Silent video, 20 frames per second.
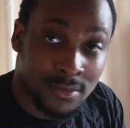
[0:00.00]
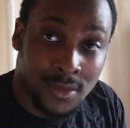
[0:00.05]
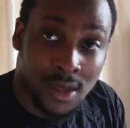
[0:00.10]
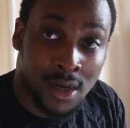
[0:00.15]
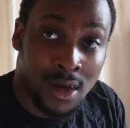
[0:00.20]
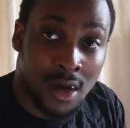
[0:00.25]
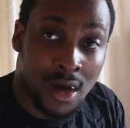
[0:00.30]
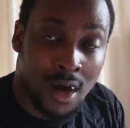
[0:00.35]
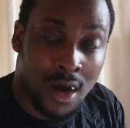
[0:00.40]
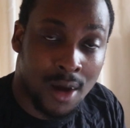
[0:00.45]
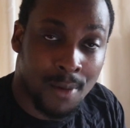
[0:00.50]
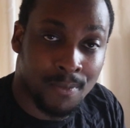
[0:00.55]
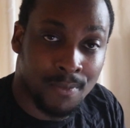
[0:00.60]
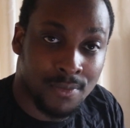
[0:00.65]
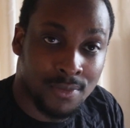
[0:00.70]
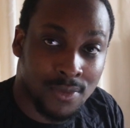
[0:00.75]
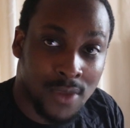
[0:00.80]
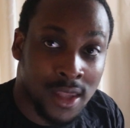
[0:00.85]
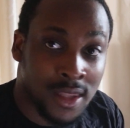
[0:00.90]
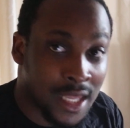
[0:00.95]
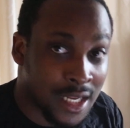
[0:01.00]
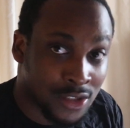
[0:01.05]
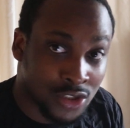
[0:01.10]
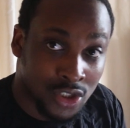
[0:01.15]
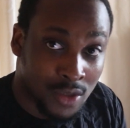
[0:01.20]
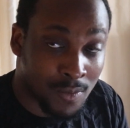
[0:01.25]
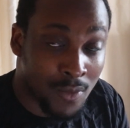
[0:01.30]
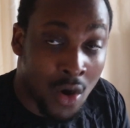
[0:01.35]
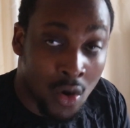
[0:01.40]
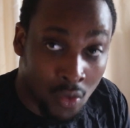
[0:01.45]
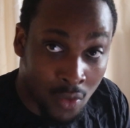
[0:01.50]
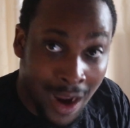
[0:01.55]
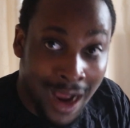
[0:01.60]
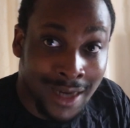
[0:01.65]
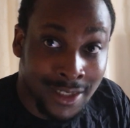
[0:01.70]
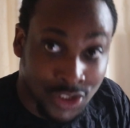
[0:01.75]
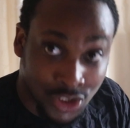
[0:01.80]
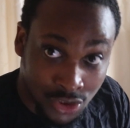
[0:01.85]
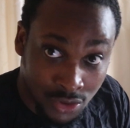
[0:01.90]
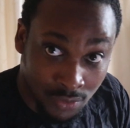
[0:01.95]
Um, and then tomorrow
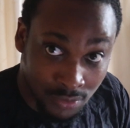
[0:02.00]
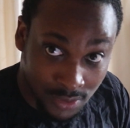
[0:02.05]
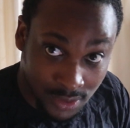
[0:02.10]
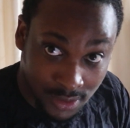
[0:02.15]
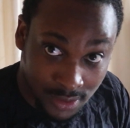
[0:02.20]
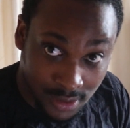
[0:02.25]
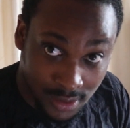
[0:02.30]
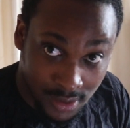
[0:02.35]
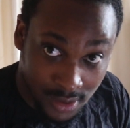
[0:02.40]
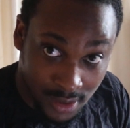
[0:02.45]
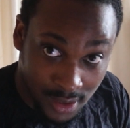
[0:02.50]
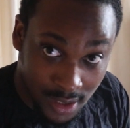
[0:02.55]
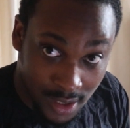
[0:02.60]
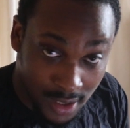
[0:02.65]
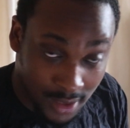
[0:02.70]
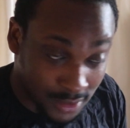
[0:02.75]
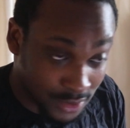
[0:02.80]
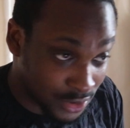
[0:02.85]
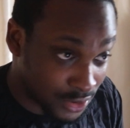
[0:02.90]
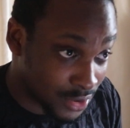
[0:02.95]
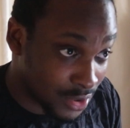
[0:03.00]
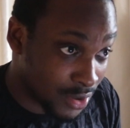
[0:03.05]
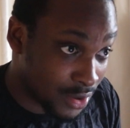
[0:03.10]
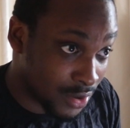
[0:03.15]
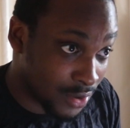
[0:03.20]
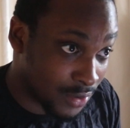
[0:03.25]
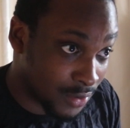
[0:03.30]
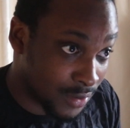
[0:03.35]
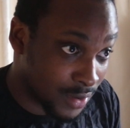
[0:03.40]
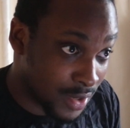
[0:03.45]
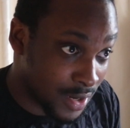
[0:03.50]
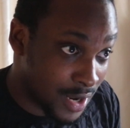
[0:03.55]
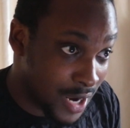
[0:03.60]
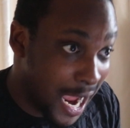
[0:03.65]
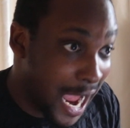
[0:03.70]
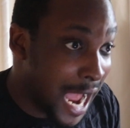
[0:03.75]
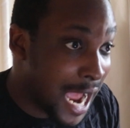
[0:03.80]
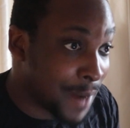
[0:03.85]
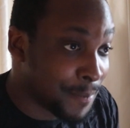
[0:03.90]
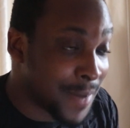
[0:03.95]
I shoot. So
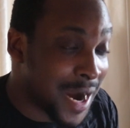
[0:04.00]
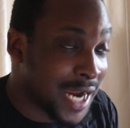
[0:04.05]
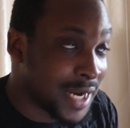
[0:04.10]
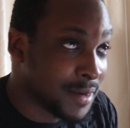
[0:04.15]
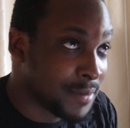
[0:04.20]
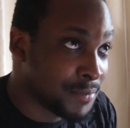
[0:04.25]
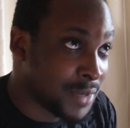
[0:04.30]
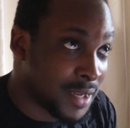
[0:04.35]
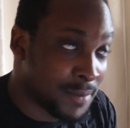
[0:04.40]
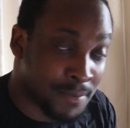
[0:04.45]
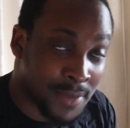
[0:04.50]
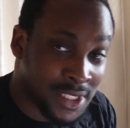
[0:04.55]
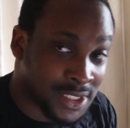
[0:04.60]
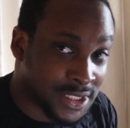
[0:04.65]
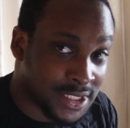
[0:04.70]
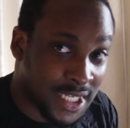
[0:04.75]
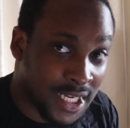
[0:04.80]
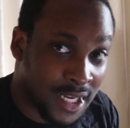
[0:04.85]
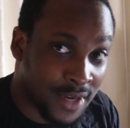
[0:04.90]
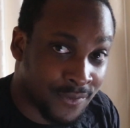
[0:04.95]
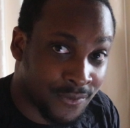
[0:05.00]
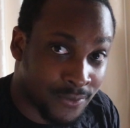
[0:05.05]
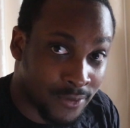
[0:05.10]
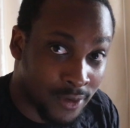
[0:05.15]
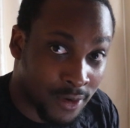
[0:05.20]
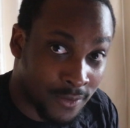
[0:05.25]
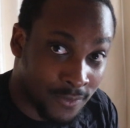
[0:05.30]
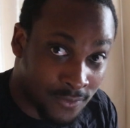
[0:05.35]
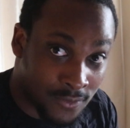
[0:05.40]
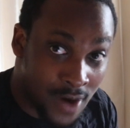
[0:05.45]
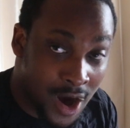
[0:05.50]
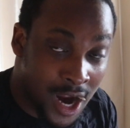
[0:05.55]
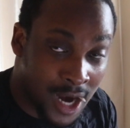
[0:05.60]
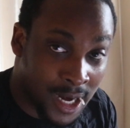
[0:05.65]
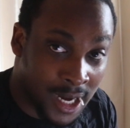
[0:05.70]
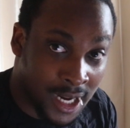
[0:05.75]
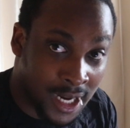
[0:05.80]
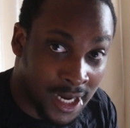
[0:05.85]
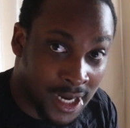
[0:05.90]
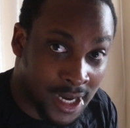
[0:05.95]
I might be missing for
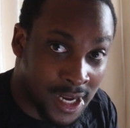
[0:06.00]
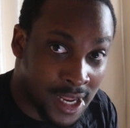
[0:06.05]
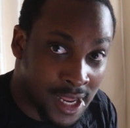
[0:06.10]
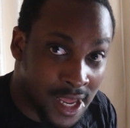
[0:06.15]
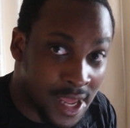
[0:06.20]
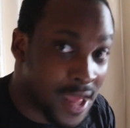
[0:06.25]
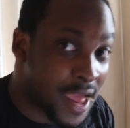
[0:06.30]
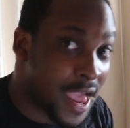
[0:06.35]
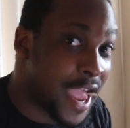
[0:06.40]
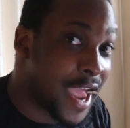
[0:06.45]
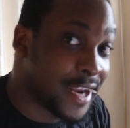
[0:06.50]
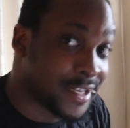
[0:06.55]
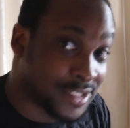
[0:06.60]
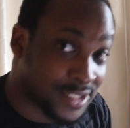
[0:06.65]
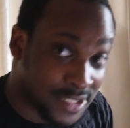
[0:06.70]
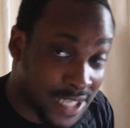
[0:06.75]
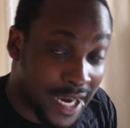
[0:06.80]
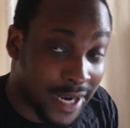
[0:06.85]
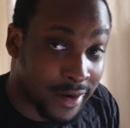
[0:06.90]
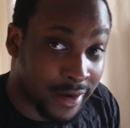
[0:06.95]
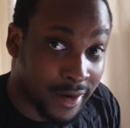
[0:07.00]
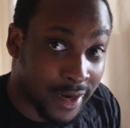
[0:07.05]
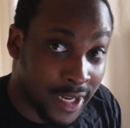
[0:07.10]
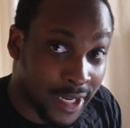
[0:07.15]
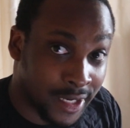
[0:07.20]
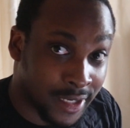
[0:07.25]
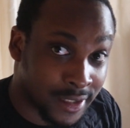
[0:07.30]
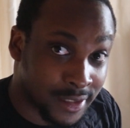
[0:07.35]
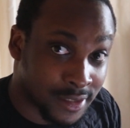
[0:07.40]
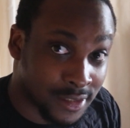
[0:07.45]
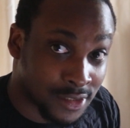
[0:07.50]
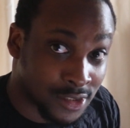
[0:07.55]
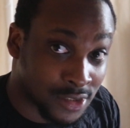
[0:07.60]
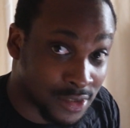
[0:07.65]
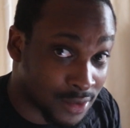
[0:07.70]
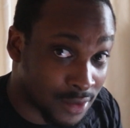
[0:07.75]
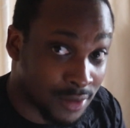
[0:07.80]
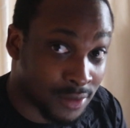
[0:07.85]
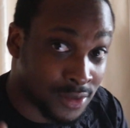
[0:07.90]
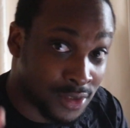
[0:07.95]
Friday and Saturday.
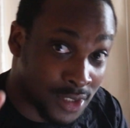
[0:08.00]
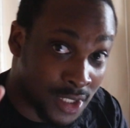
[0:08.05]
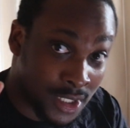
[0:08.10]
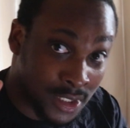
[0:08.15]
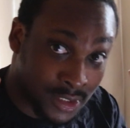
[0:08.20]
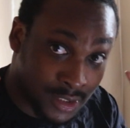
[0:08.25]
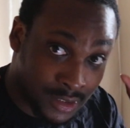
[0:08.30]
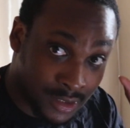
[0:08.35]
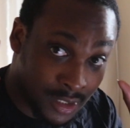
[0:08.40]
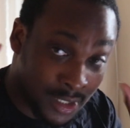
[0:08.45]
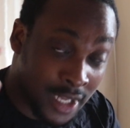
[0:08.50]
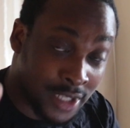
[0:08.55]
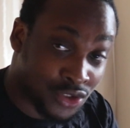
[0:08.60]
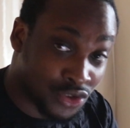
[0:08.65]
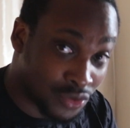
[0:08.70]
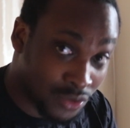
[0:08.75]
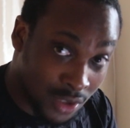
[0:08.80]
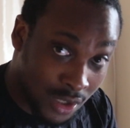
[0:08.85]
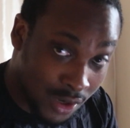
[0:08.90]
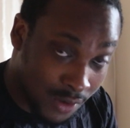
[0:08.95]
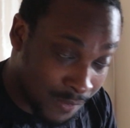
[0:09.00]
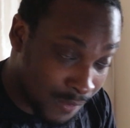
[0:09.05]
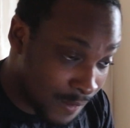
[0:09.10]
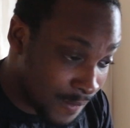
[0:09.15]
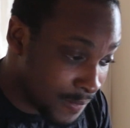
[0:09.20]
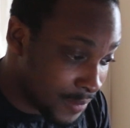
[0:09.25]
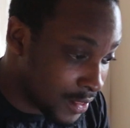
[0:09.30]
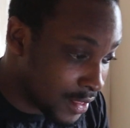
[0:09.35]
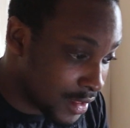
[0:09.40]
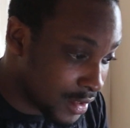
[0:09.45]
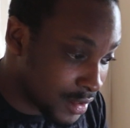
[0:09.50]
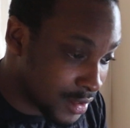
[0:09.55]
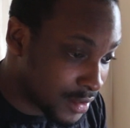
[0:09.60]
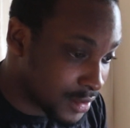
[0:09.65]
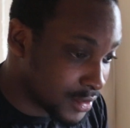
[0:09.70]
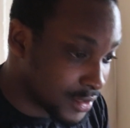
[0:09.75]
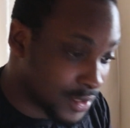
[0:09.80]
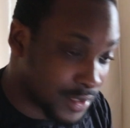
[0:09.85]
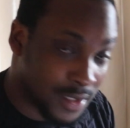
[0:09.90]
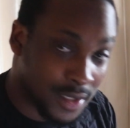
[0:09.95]
So just to let you know,
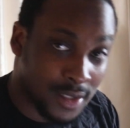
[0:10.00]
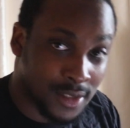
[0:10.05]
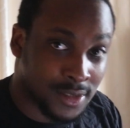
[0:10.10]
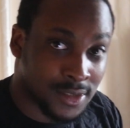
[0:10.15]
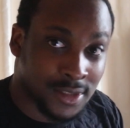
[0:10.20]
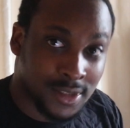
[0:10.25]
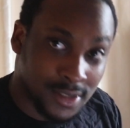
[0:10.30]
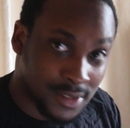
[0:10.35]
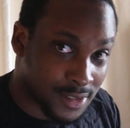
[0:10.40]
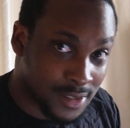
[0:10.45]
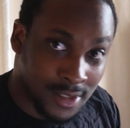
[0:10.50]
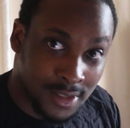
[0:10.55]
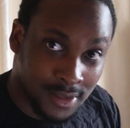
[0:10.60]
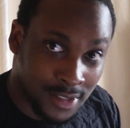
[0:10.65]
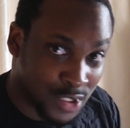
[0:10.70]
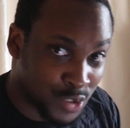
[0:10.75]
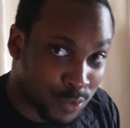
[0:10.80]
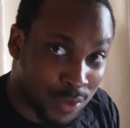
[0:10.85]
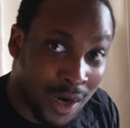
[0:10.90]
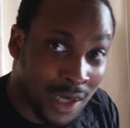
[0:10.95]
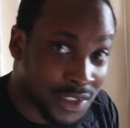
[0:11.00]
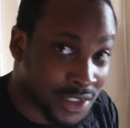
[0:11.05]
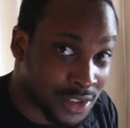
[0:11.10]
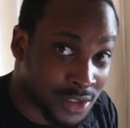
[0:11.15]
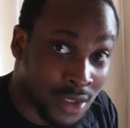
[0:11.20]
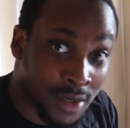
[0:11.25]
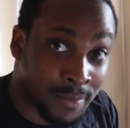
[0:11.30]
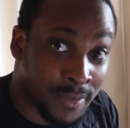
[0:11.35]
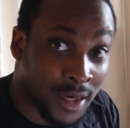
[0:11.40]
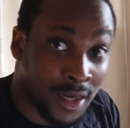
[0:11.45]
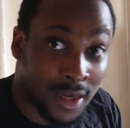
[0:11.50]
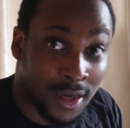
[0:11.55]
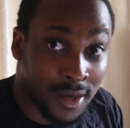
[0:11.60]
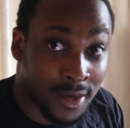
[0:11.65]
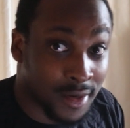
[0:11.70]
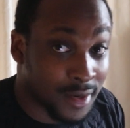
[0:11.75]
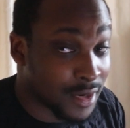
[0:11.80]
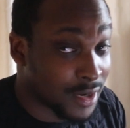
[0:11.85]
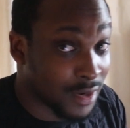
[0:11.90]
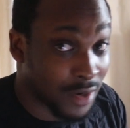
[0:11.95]
because this project is going to be
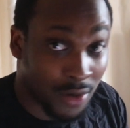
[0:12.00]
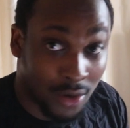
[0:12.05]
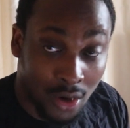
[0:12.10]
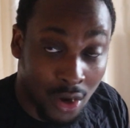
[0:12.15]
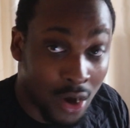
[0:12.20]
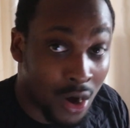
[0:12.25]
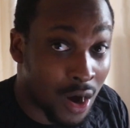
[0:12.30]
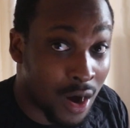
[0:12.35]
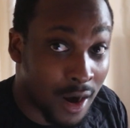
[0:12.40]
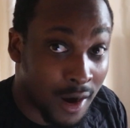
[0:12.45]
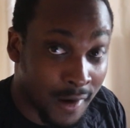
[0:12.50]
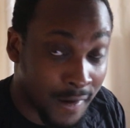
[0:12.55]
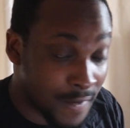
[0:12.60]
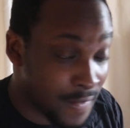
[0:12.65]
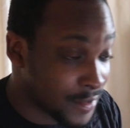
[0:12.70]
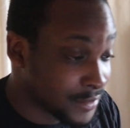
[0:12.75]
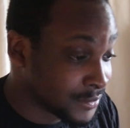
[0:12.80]
long.